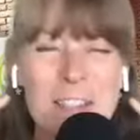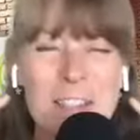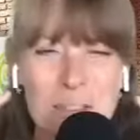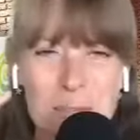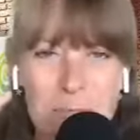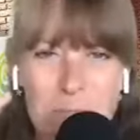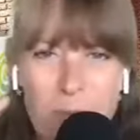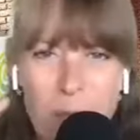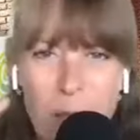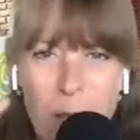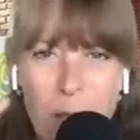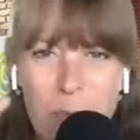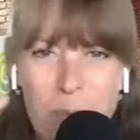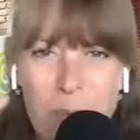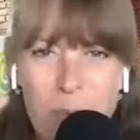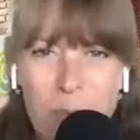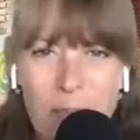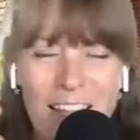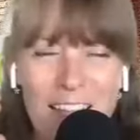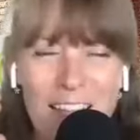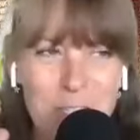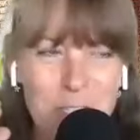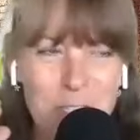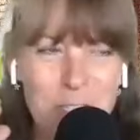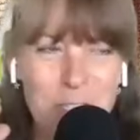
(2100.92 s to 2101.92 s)
in this
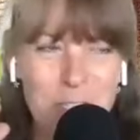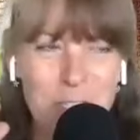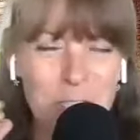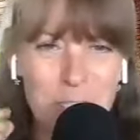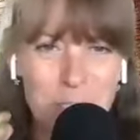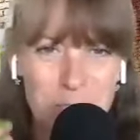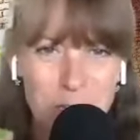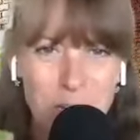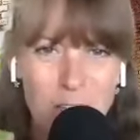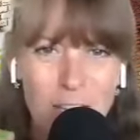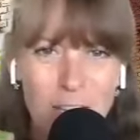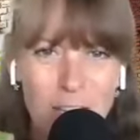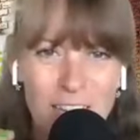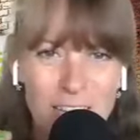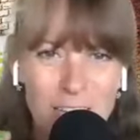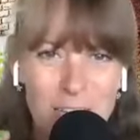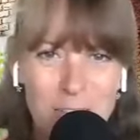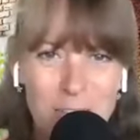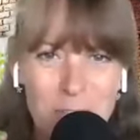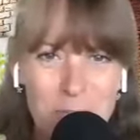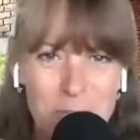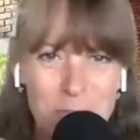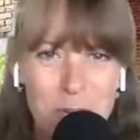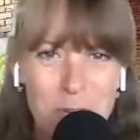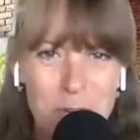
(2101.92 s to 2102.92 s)
moment, as you're
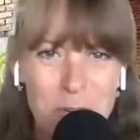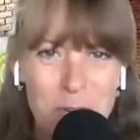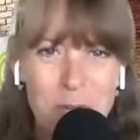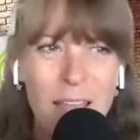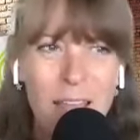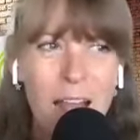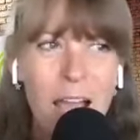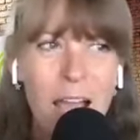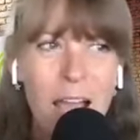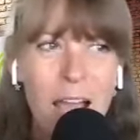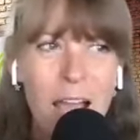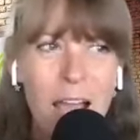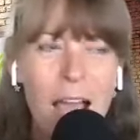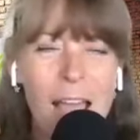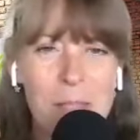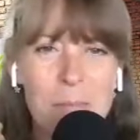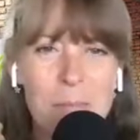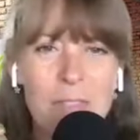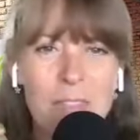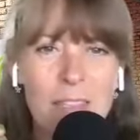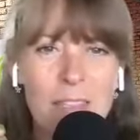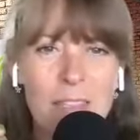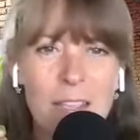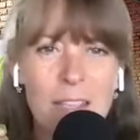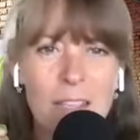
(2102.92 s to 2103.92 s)
talking through it,
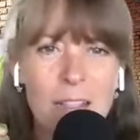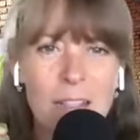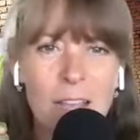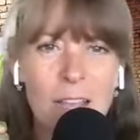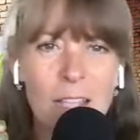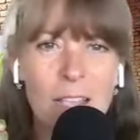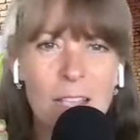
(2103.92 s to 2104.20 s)
I'm thinking